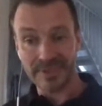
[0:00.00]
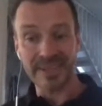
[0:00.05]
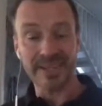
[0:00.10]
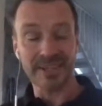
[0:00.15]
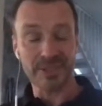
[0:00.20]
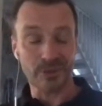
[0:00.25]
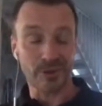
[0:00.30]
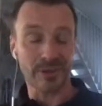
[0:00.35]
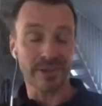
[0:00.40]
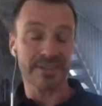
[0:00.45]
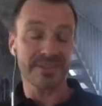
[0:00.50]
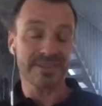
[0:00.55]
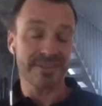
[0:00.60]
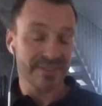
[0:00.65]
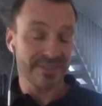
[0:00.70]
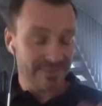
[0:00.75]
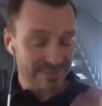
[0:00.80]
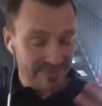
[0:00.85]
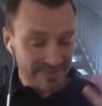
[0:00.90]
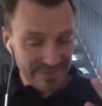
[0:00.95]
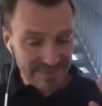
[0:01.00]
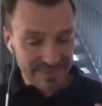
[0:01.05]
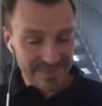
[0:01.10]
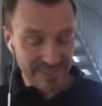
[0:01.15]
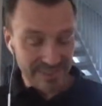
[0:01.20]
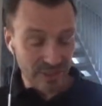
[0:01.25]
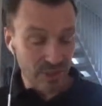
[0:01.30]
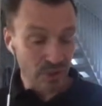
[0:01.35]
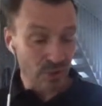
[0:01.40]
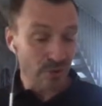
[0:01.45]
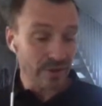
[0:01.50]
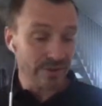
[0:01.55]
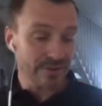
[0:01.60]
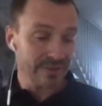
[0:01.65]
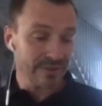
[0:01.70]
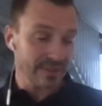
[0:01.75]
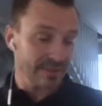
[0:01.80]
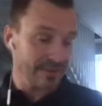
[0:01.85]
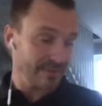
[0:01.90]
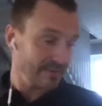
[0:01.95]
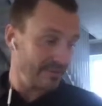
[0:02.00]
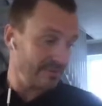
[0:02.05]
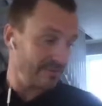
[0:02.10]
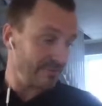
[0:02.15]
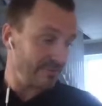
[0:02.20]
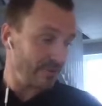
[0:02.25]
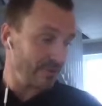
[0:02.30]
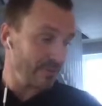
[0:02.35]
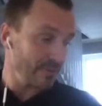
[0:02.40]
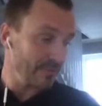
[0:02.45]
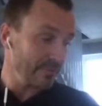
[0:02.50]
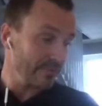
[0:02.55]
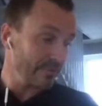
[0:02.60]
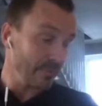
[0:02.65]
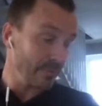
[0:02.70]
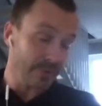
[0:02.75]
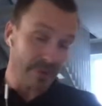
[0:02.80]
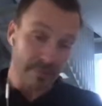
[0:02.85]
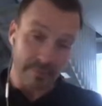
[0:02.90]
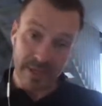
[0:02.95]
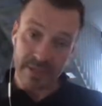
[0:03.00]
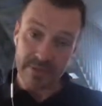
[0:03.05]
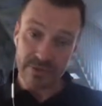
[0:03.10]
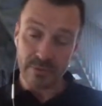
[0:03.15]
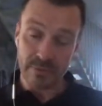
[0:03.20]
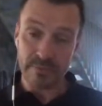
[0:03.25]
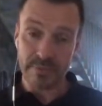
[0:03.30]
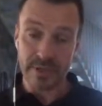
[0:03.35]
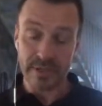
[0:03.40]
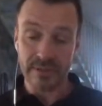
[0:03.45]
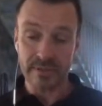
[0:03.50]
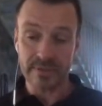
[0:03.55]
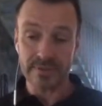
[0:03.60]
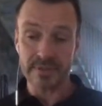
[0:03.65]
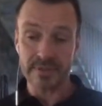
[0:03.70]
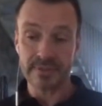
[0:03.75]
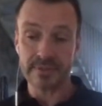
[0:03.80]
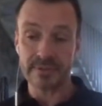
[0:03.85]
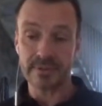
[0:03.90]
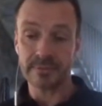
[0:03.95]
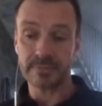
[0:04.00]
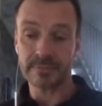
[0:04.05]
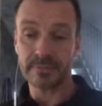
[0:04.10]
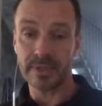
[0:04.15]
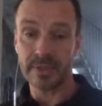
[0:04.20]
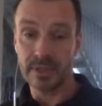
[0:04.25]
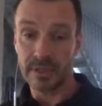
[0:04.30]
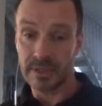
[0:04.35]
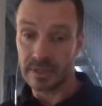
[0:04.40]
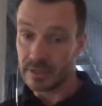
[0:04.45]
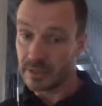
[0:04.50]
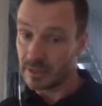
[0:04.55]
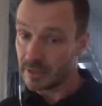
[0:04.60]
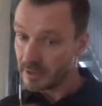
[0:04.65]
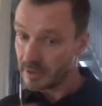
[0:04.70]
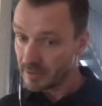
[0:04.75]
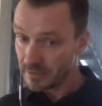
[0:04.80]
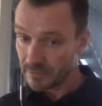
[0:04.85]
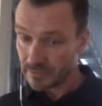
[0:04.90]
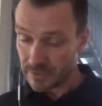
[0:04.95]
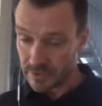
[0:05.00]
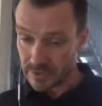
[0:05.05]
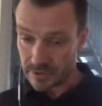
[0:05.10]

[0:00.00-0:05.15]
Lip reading: acknowledged security from the base operating system. For